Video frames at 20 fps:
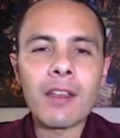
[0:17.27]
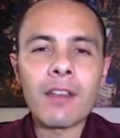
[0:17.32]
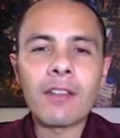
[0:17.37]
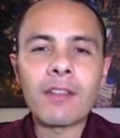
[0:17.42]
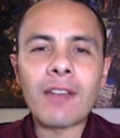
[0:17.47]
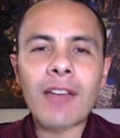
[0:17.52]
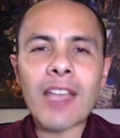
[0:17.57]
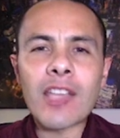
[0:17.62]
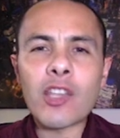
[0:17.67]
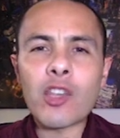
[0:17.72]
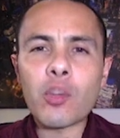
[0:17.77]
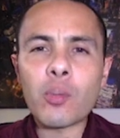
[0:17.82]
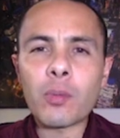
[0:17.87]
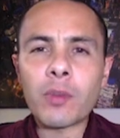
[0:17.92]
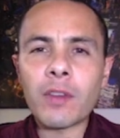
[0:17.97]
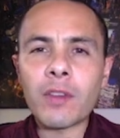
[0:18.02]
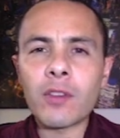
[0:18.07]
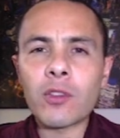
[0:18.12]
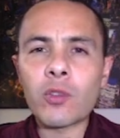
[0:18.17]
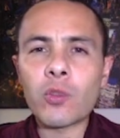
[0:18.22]
Find your
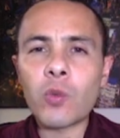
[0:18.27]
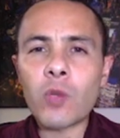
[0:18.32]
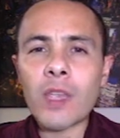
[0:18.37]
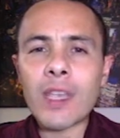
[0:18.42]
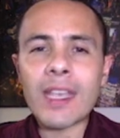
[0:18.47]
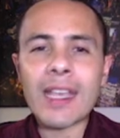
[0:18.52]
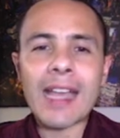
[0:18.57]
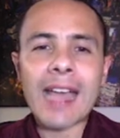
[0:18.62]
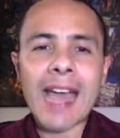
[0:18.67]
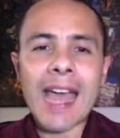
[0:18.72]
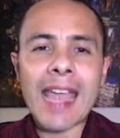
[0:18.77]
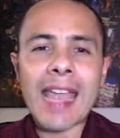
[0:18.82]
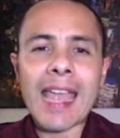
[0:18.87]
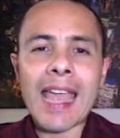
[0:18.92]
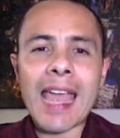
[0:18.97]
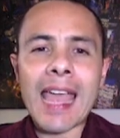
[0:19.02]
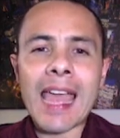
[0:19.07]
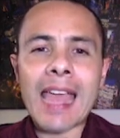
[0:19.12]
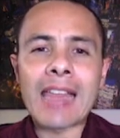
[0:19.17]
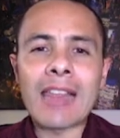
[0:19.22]
previous week high
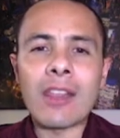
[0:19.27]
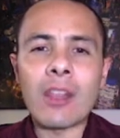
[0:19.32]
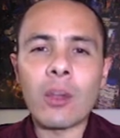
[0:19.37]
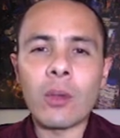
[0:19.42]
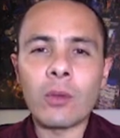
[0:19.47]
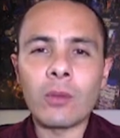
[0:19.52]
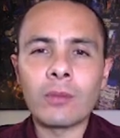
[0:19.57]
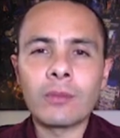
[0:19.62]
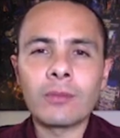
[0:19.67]
and low.